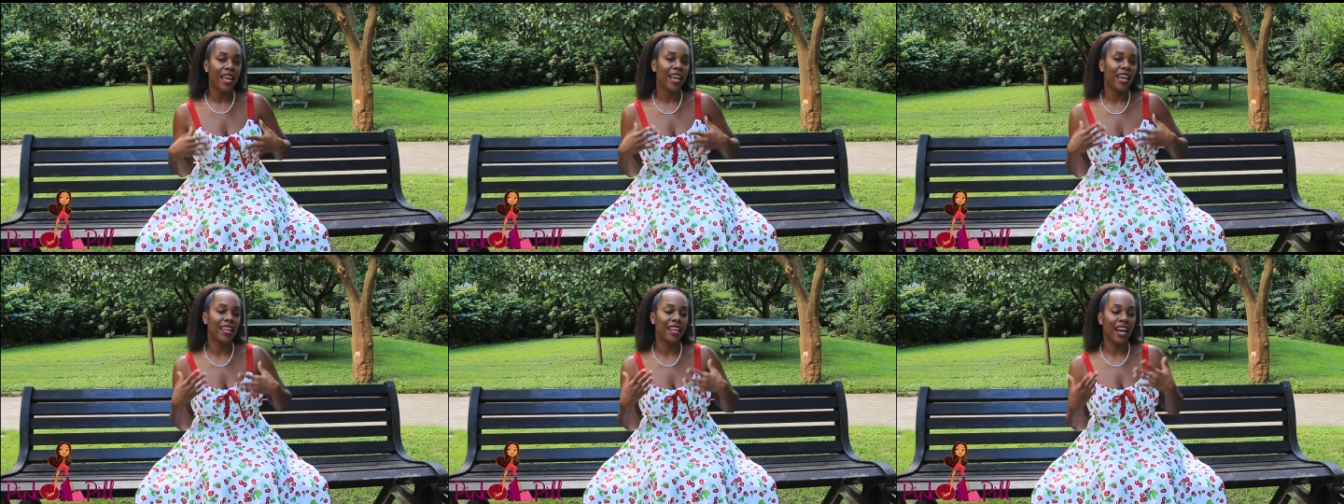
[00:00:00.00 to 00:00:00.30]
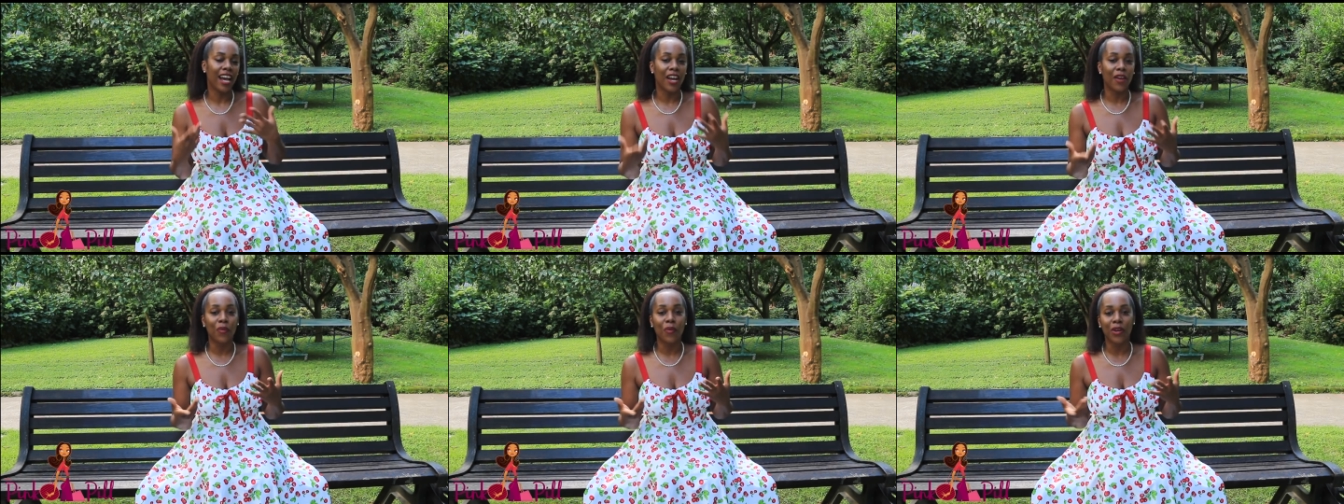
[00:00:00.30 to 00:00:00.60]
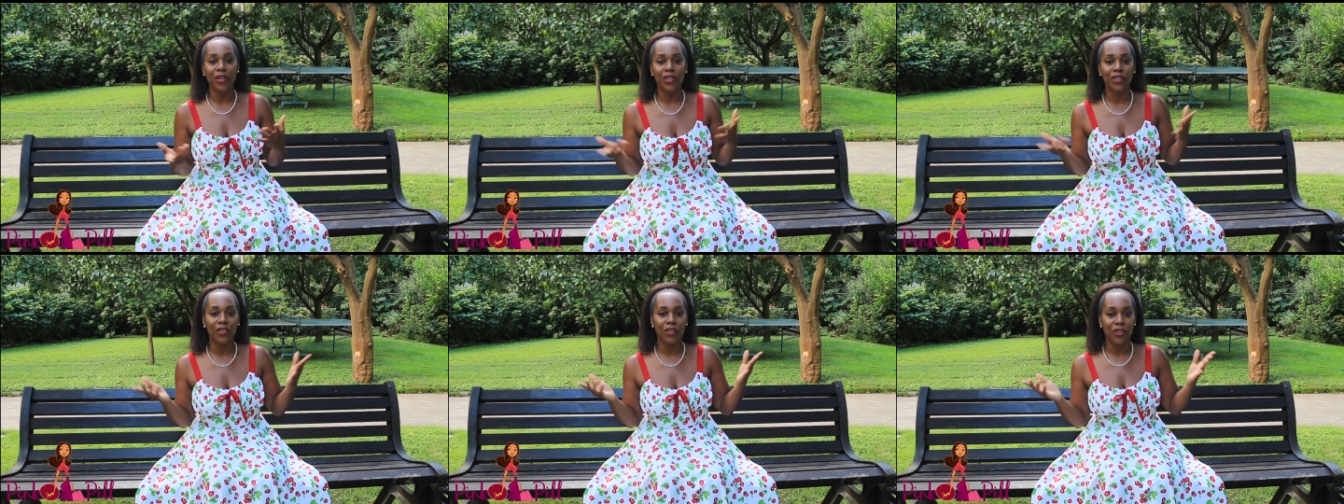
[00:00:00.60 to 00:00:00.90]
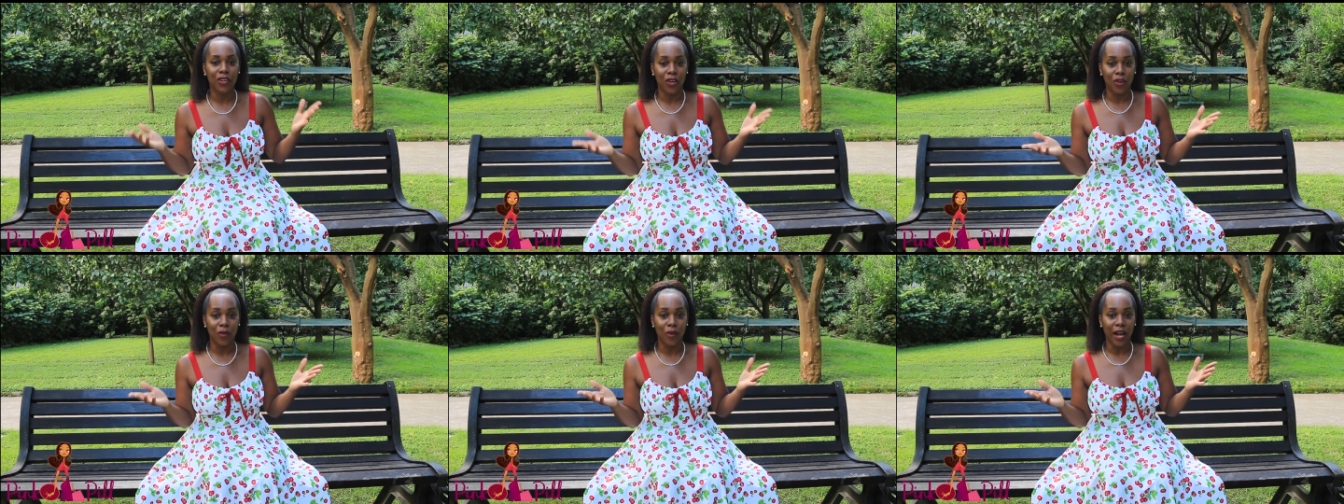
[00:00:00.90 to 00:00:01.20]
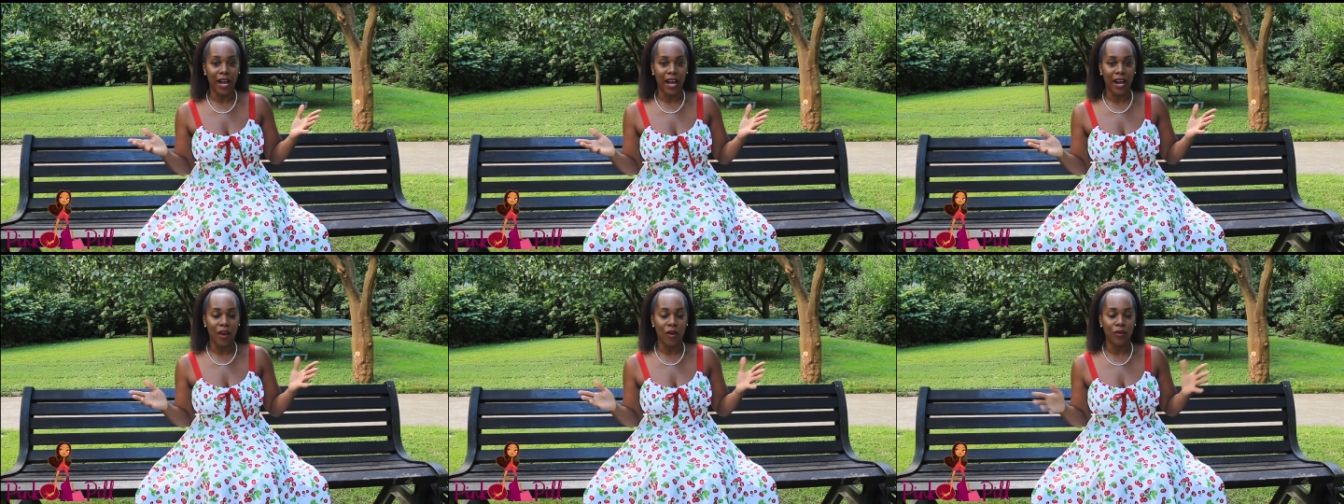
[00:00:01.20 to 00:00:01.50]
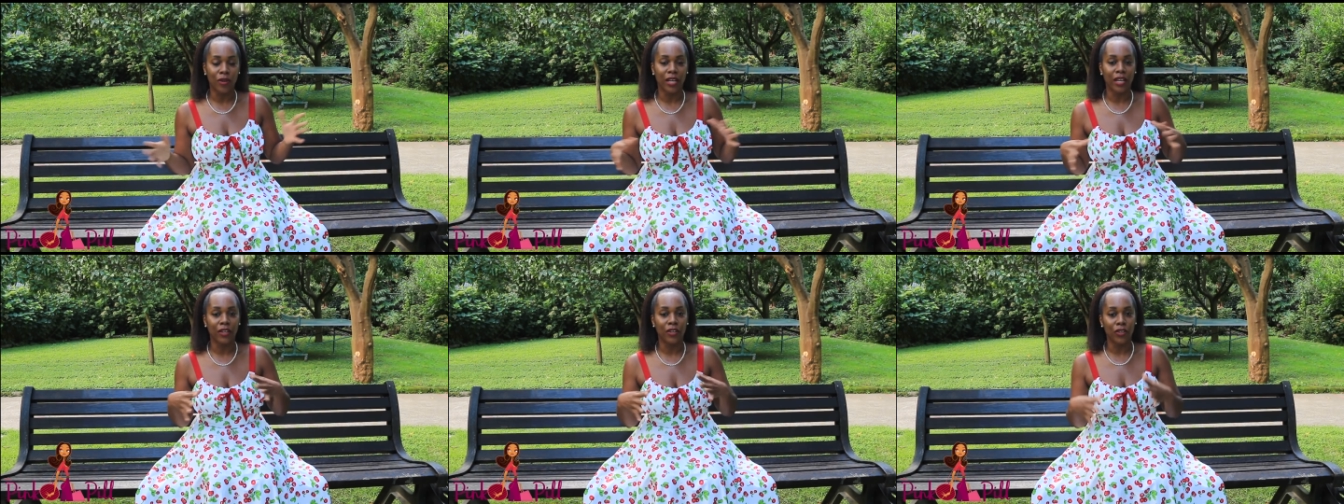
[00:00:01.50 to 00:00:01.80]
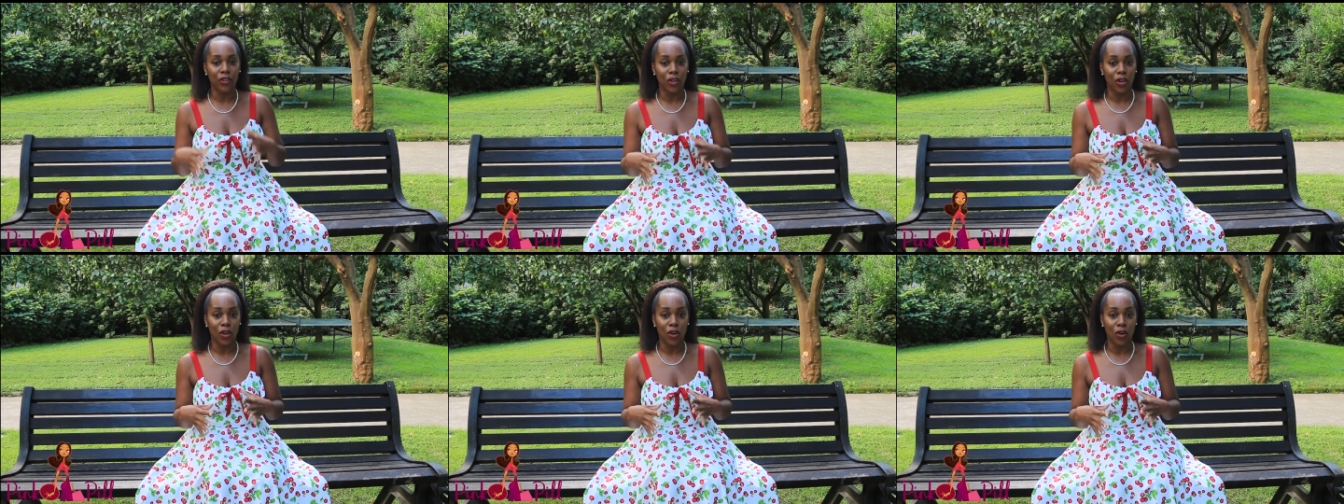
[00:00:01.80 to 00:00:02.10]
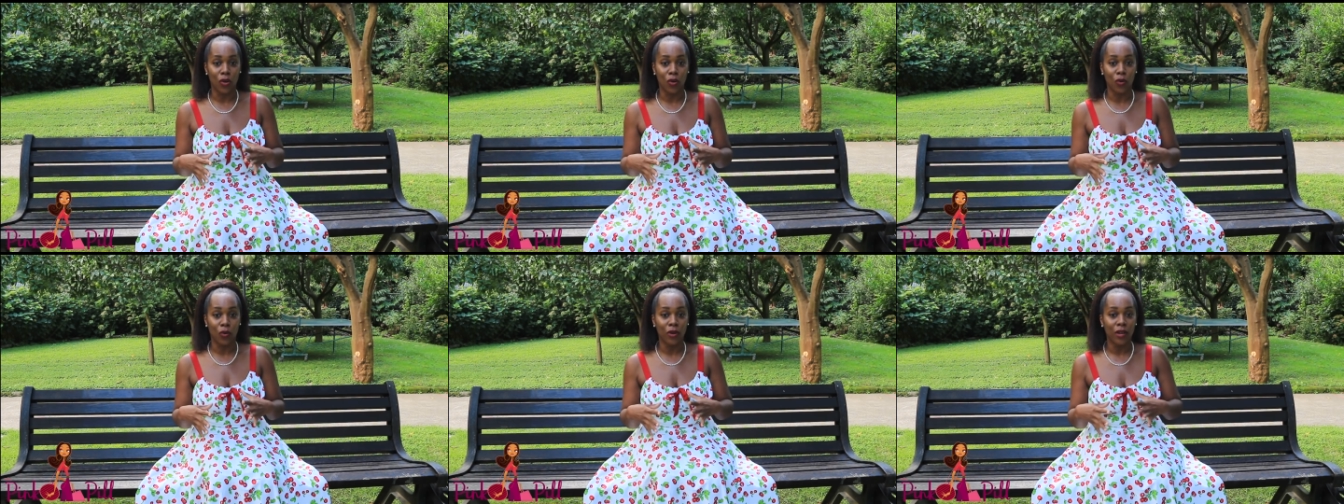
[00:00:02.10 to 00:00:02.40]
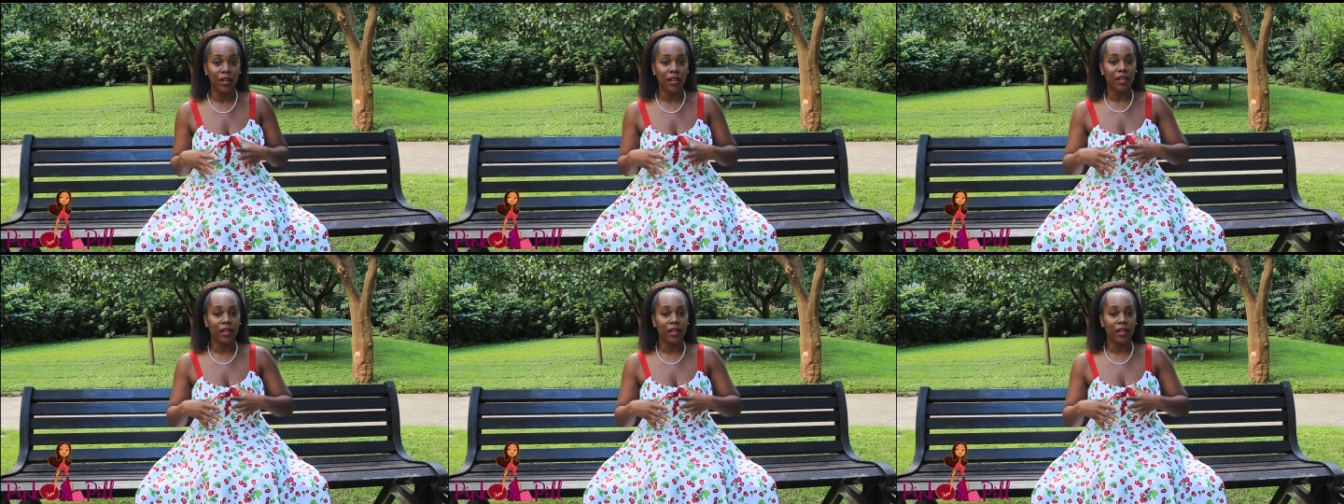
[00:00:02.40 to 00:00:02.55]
and I want you to go out and know